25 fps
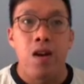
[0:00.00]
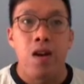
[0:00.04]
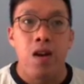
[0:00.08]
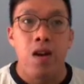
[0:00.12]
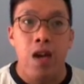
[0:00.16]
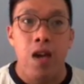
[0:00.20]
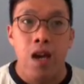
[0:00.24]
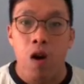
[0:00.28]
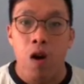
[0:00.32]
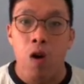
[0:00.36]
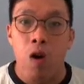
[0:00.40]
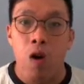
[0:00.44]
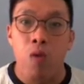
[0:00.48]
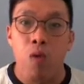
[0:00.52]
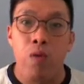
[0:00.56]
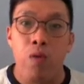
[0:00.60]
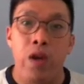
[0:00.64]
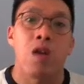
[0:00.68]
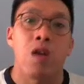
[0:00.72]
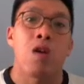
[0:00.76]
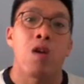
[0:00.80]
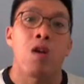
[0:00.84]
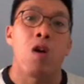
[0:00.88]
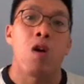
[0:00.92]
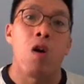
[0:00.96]
okay, or
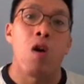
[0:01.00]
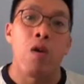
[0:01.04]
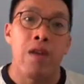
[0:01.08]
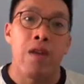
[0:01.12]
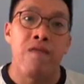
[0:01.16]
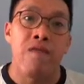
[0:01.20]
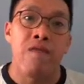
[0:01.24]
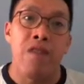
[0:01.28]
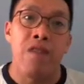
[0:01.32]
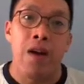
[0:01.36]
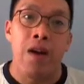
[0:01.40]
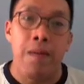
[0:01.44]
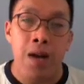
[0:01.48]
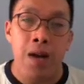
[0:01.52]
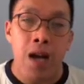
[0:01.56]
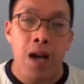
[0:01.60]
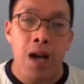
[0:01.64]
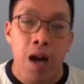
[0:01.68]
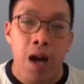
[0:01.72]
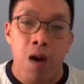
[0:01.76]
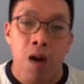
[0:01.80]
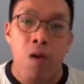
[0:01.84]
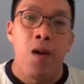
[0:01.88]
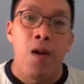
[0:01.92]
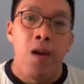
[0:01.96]
we call it Pham
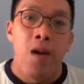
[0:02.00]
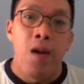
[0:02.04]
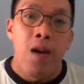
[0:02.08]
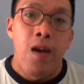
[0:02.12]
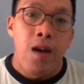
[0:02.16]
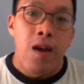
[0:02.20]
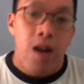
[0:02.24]
Gao.